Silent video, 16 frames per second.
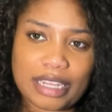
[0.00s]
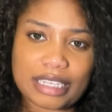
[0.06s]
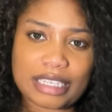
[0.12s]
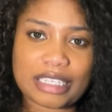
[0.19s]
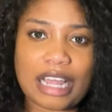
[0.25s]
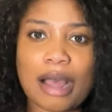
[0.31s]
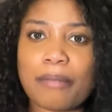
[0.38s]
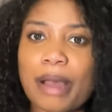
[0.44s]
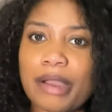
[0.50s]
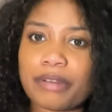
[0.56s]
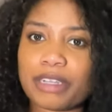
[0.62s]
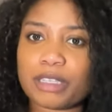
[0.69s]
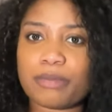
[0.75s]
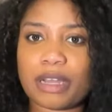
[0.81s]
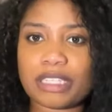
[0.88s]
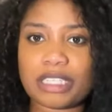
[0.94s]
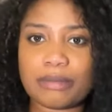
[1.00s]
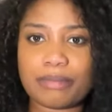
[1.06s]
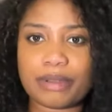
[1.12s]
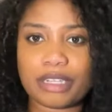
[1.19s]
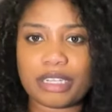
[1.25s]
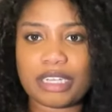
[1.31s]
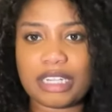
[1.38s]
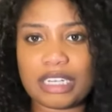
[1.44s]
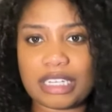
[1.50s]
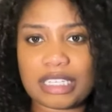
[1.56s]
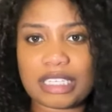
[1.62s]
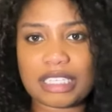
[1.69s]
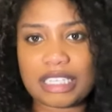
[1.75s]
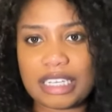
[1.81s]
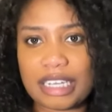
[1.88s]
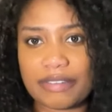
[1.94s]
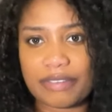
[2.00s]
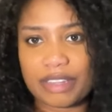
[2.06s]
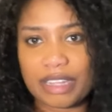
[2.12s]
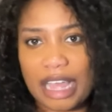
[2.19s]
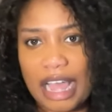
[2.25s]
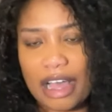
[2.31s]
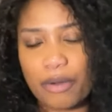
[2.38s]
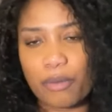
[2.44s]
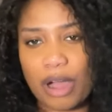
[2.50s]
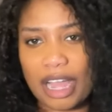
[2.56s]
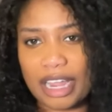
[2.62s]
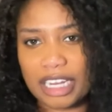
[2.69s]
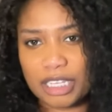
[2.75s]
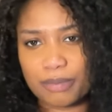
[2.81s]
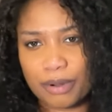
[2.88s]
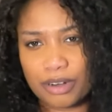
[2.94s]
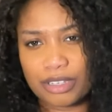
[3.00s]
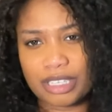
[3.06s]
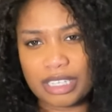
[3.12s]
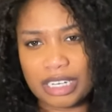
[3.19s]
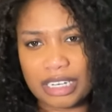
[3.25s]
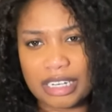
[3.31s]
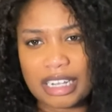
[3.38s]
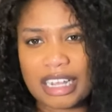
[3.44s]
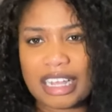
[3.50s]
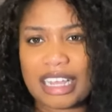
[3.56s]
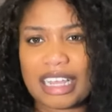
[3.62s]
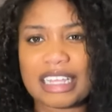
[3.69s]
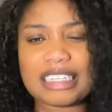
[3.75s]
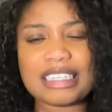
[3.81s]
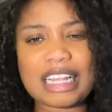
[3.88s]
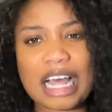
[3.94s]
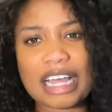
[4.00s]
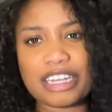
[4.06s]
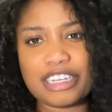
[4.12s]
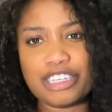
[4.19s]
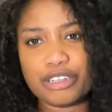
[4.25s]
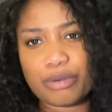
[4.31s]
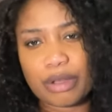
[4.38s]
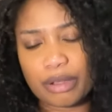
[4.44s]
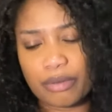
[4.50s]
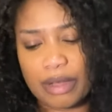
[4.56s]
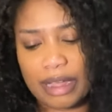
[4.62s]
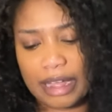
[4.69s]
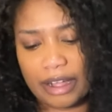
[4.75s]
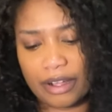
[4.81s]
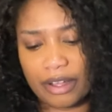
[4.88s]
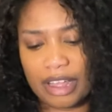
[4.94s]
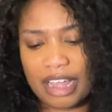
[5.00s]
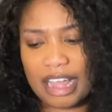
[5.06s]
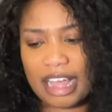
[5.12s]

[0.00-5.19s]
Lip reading: It's not my responsibility to see if how why this person is not doing well.